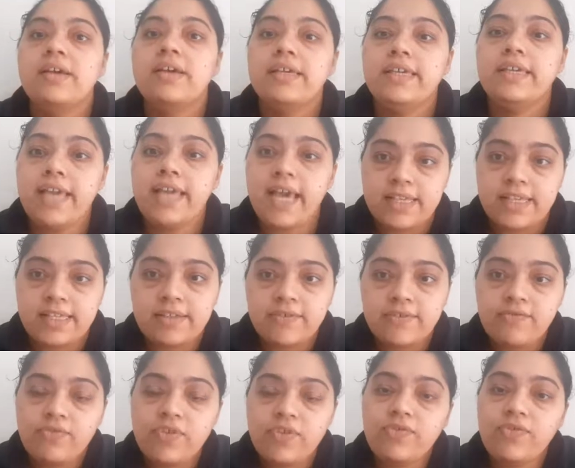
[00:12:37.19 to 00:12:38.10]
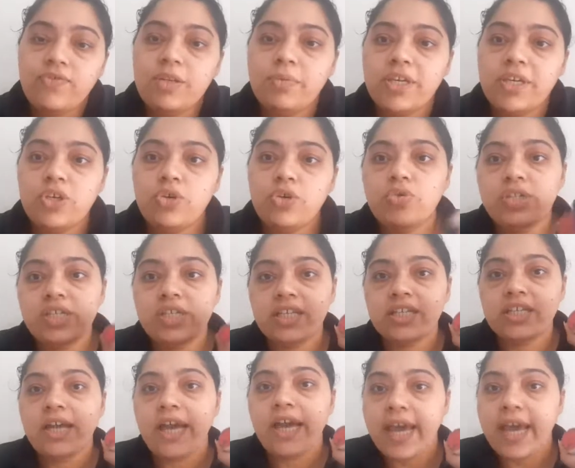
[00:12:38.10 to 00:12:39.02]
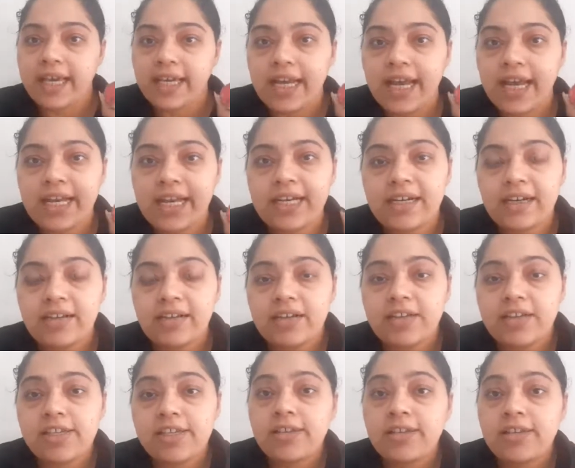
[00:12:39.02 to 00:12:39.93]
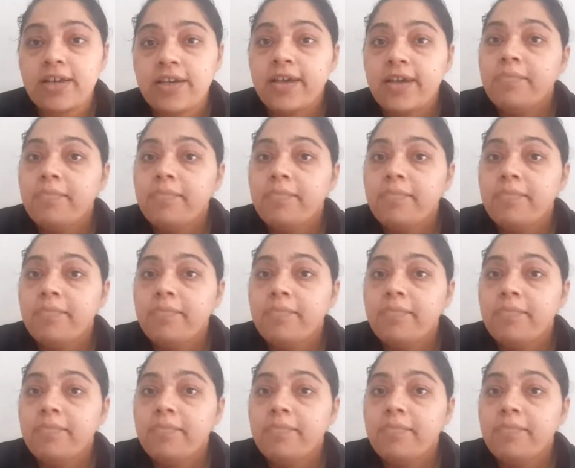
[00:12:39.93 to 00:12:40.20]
Yes, we will be using the acrylic colors,